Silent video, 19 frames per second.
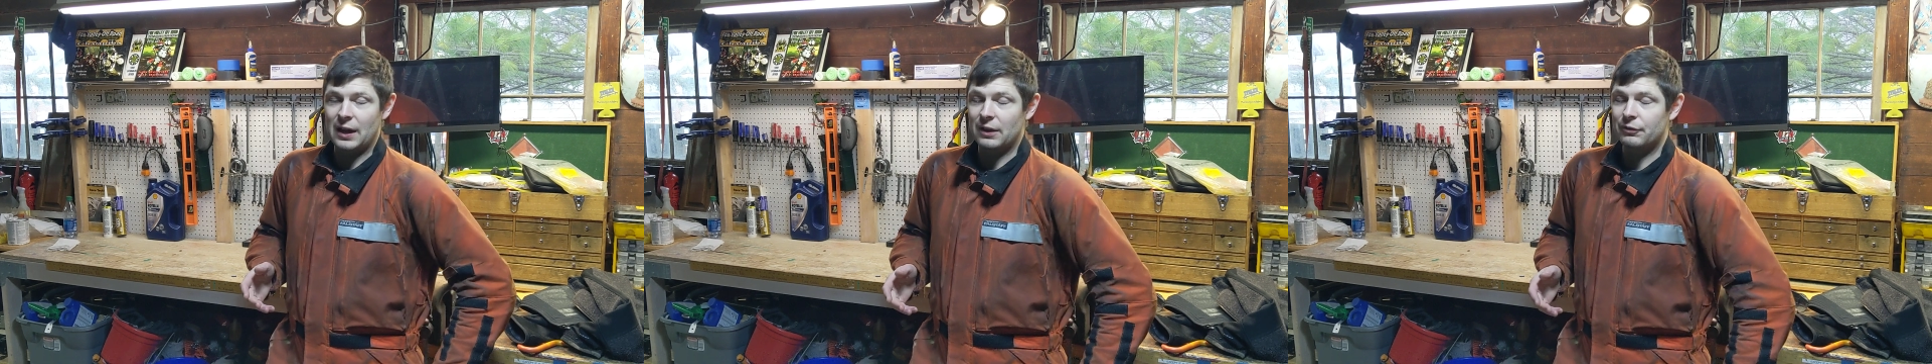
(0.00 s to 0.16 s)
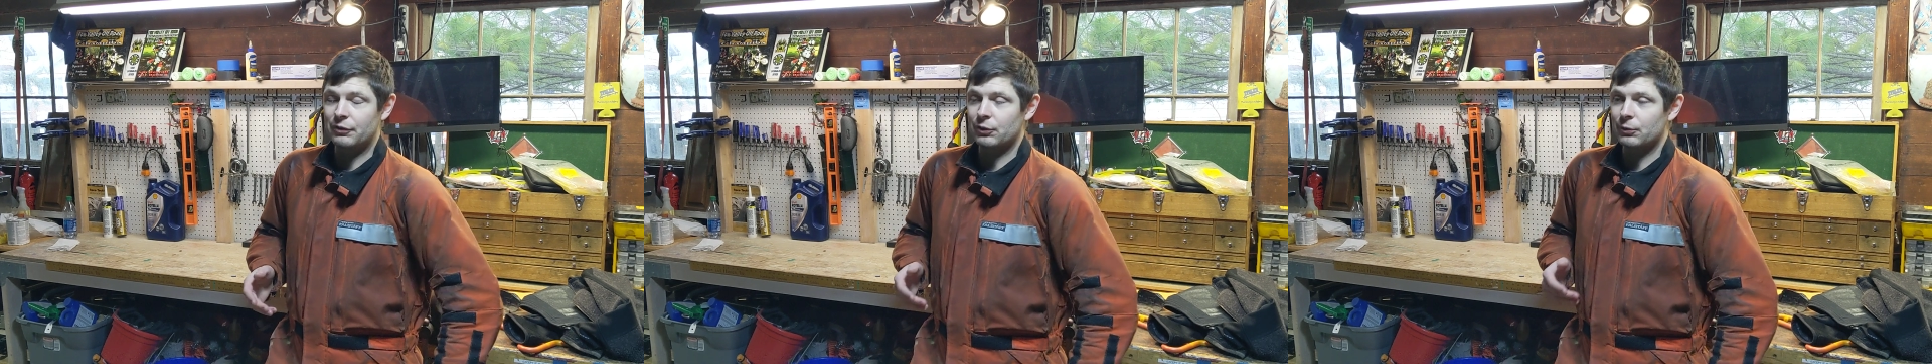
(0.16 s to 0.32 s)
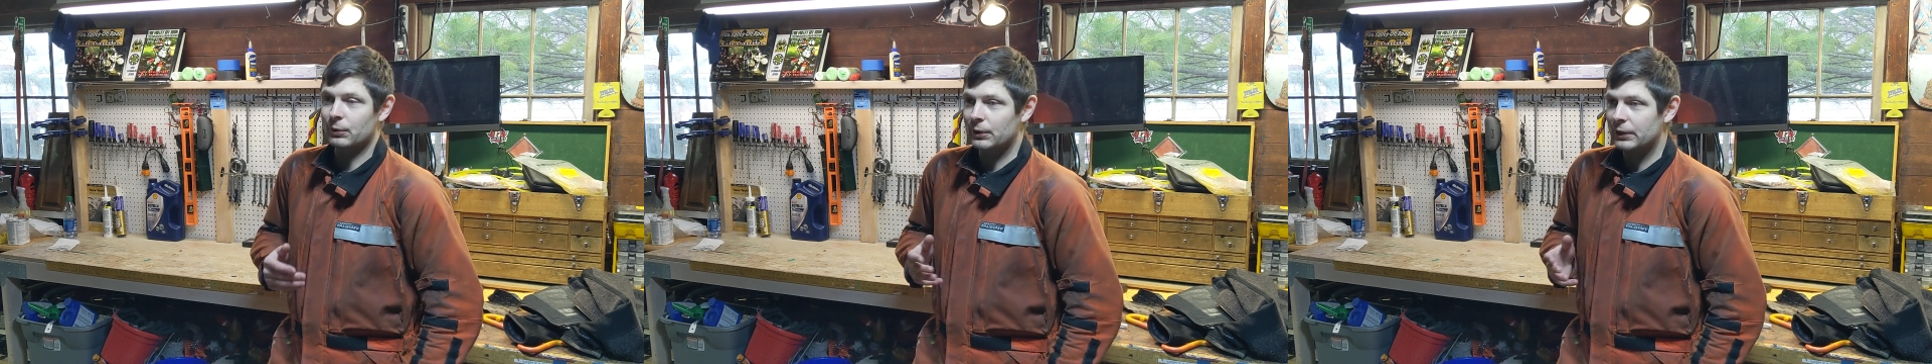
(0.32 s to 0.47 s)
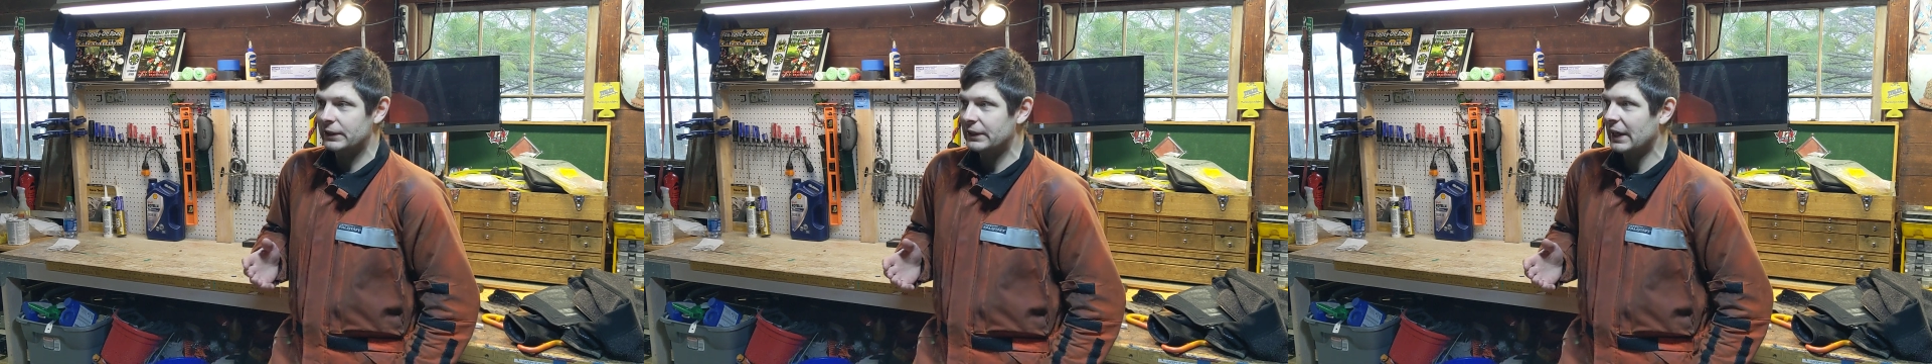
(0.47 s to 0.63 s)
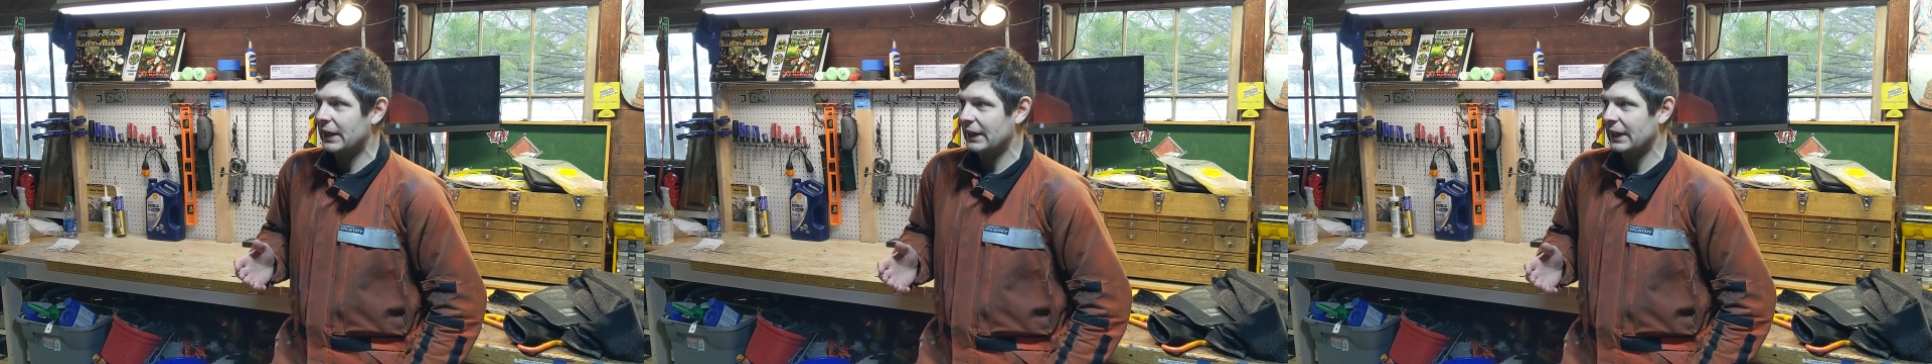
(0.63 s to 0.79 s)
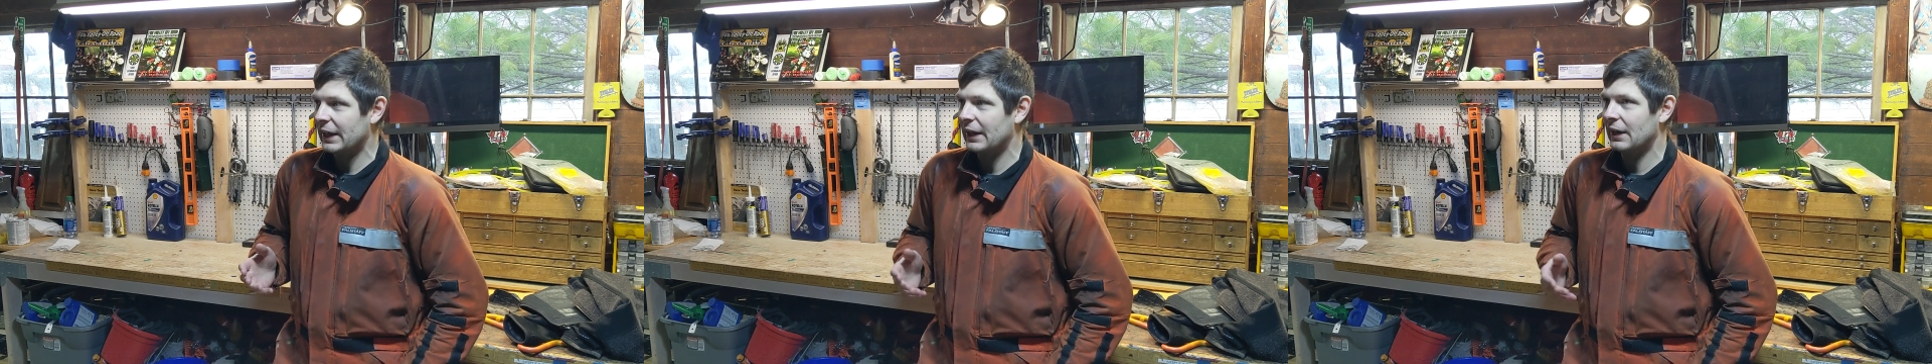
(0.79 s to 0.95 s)
If you're really
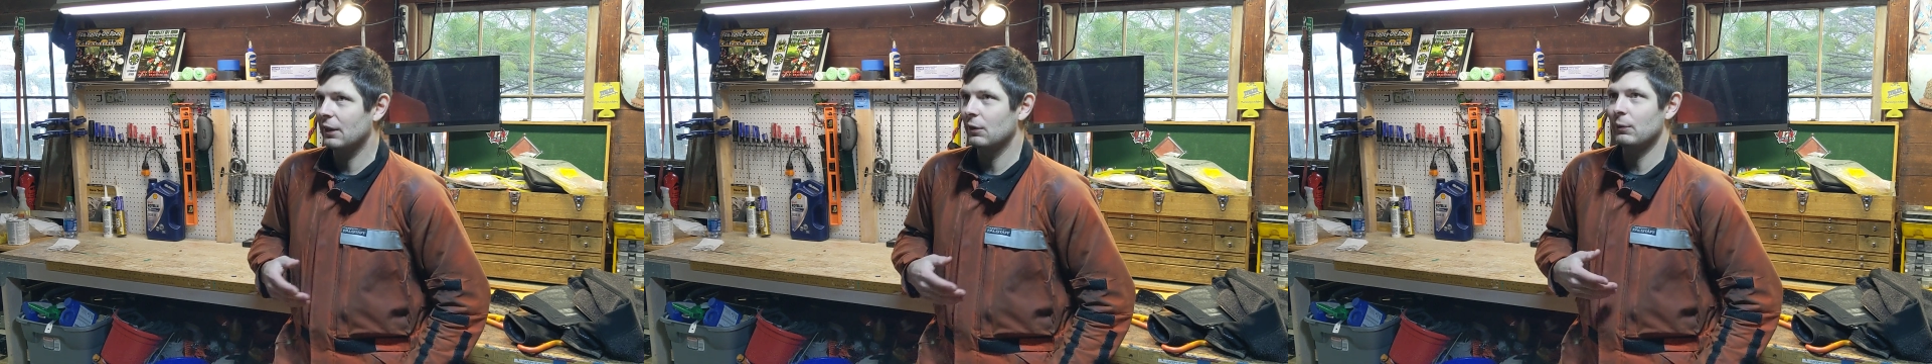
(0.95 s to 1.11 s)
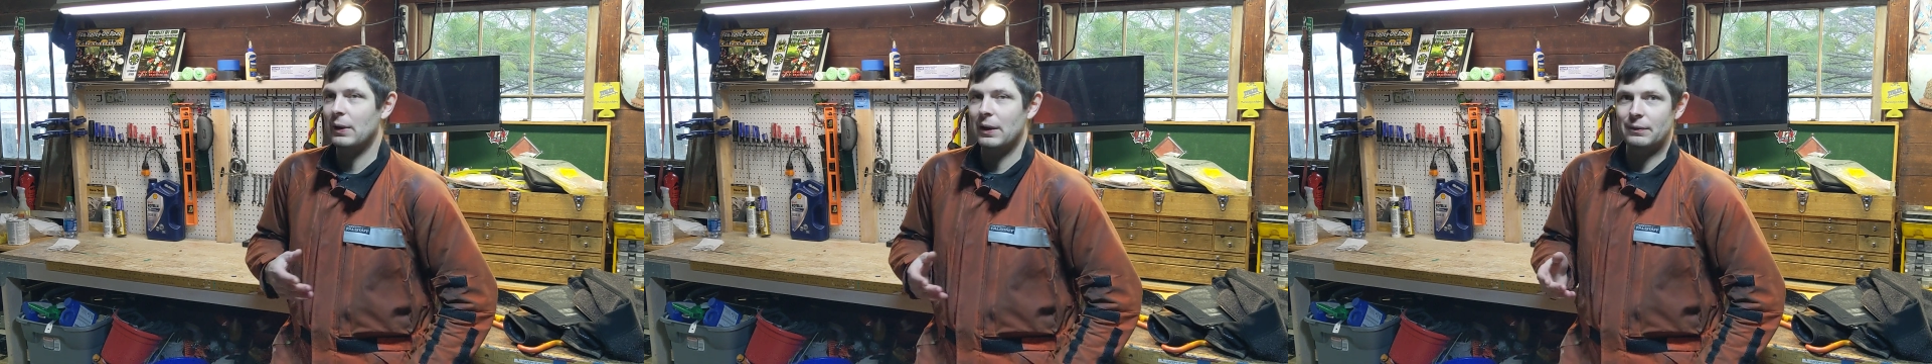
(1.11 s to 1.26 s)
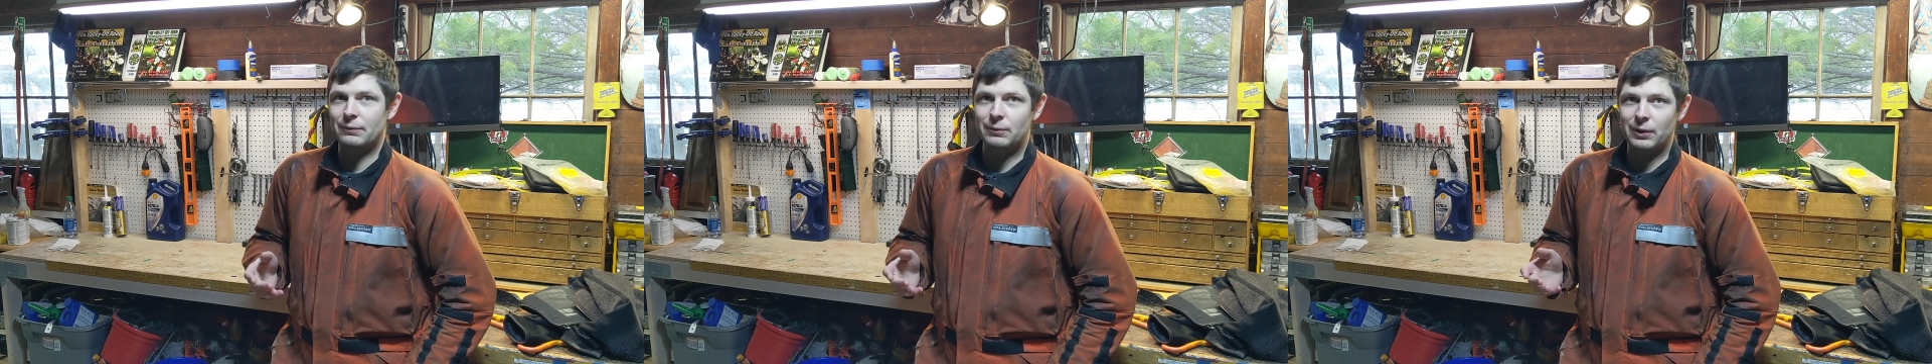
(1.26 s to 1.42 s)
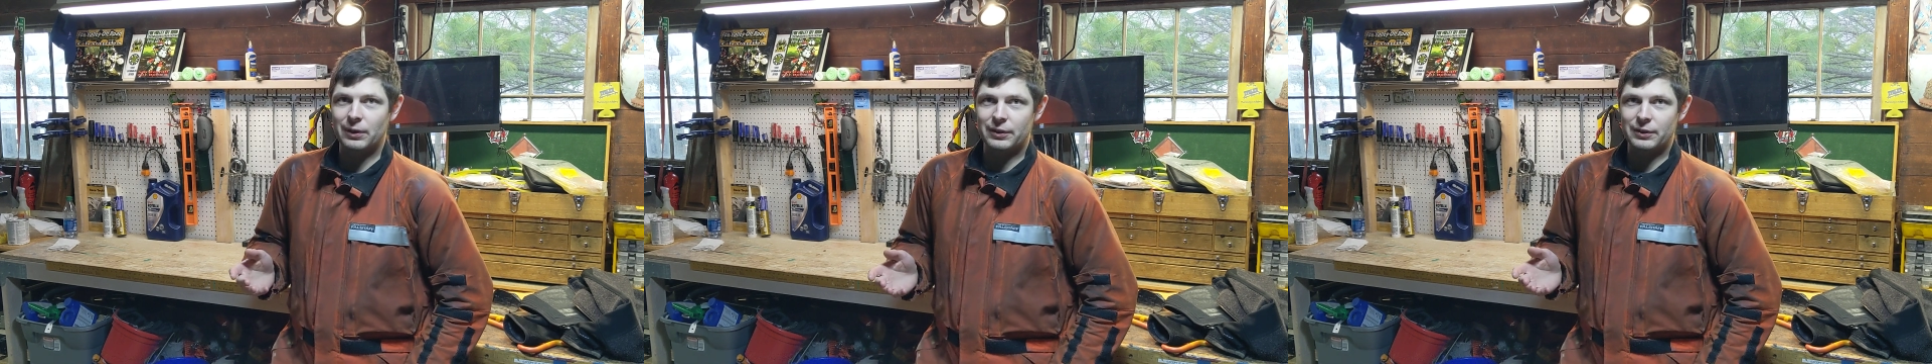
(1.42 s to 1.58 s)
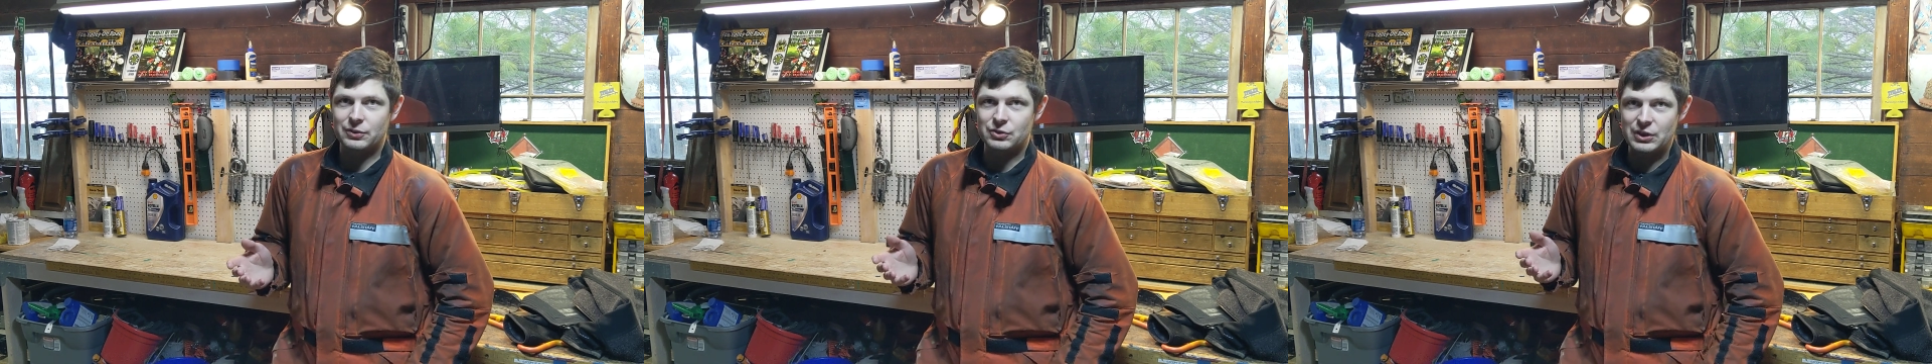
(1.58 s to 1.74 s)
dedicated to wanting one of their